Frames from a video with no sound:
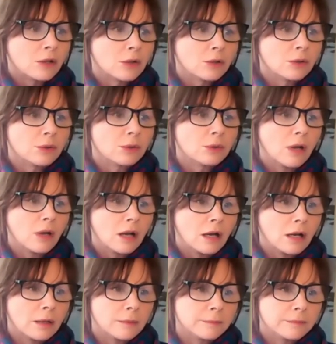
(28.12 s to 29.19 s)
who
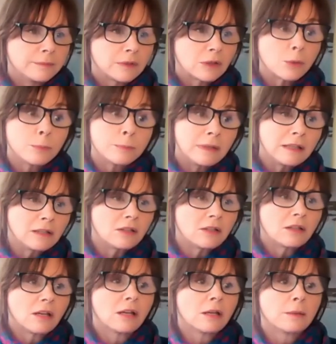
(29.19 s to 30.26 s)
um,
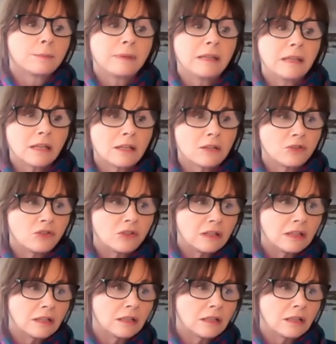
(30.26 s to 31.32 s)
completed her
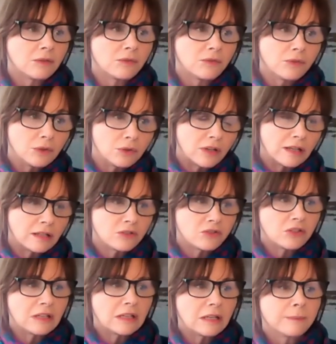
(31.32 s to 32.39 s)
PhD in food
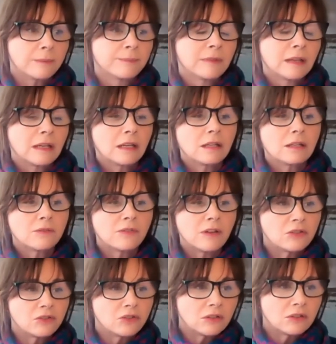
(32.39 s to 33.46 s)
allergy,
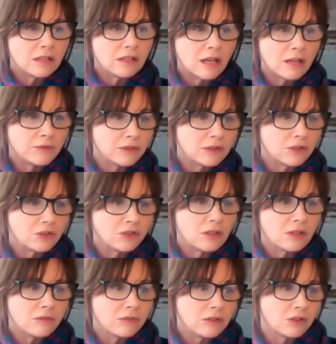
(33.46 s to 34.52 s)
innovation in
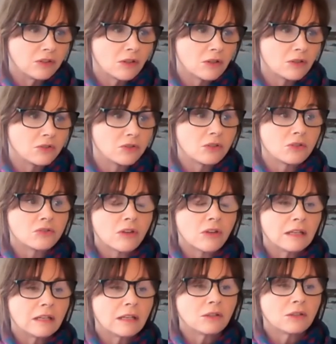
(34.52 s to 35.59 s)
advocacy, research, and
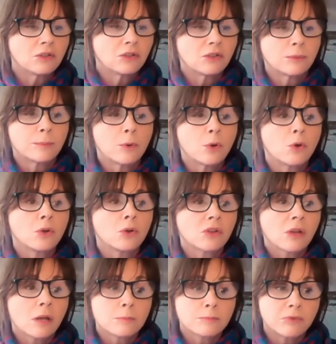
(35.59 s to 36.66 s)
training to support
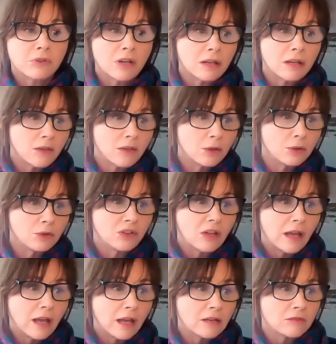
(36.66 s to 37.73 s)
and protect those
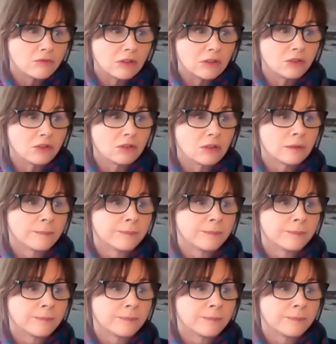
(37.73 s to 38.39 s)
at risk